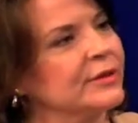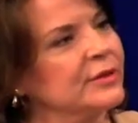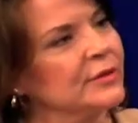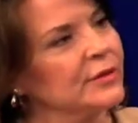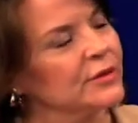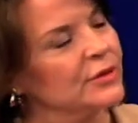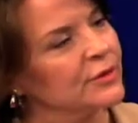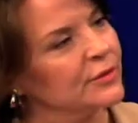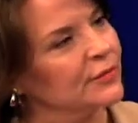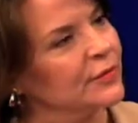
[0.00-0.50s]

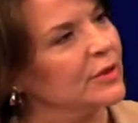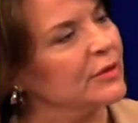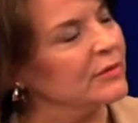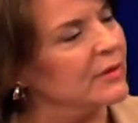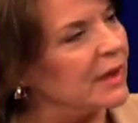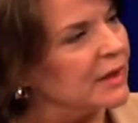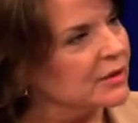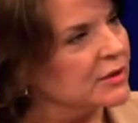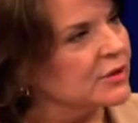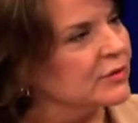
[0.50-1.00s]
if your
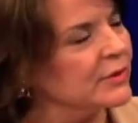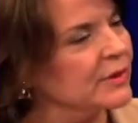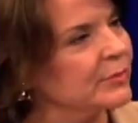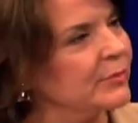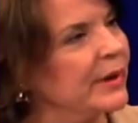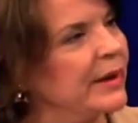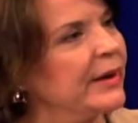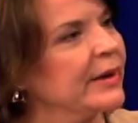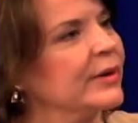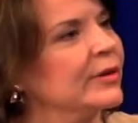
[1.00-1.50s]
lungs are
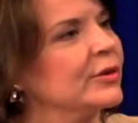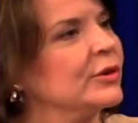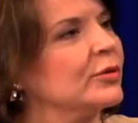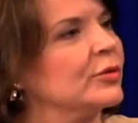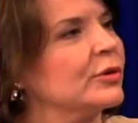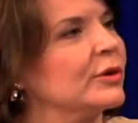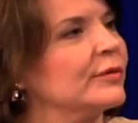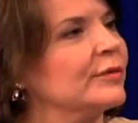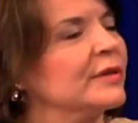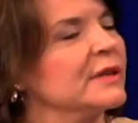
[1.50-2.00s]
impaired,
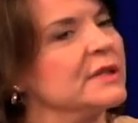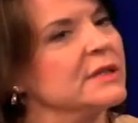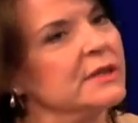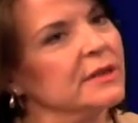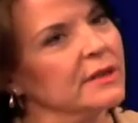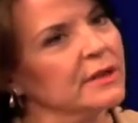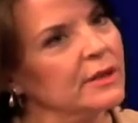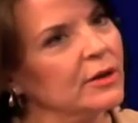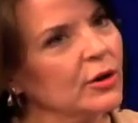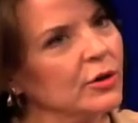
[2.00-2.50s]
or if it's,
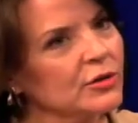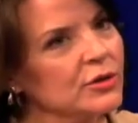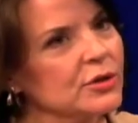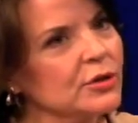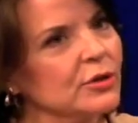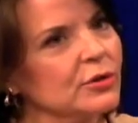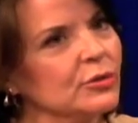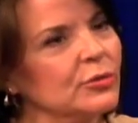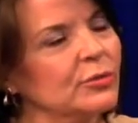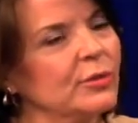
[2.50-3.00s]
it
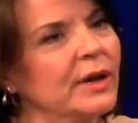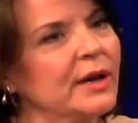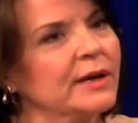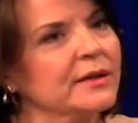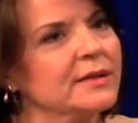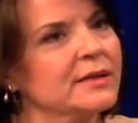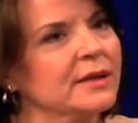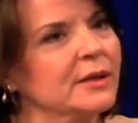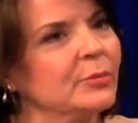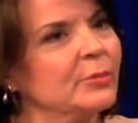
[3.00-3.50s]
also
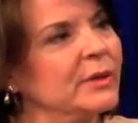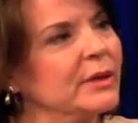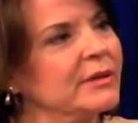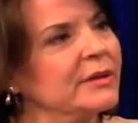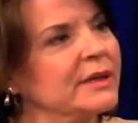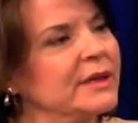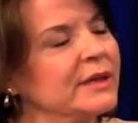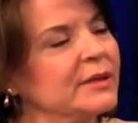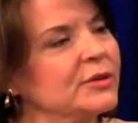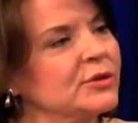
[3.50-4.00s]
has the
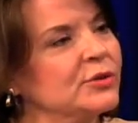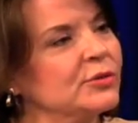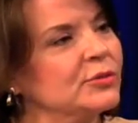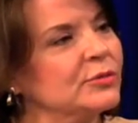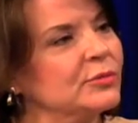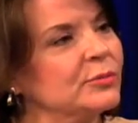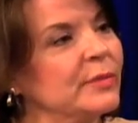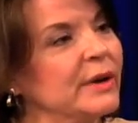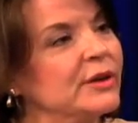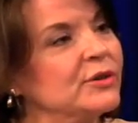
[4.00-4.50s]
ability to
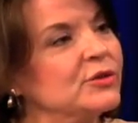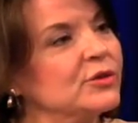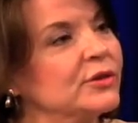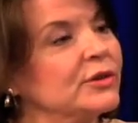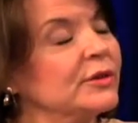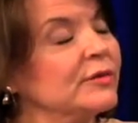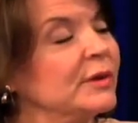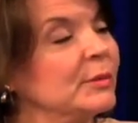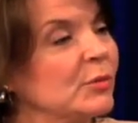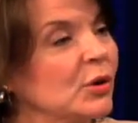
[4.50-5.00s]
measure
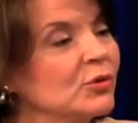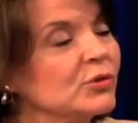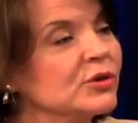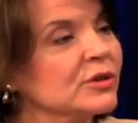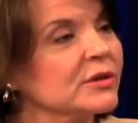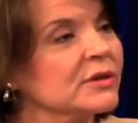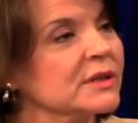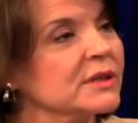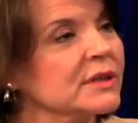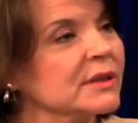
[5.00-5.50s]
your
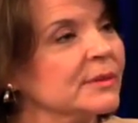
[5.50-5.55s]
emotions.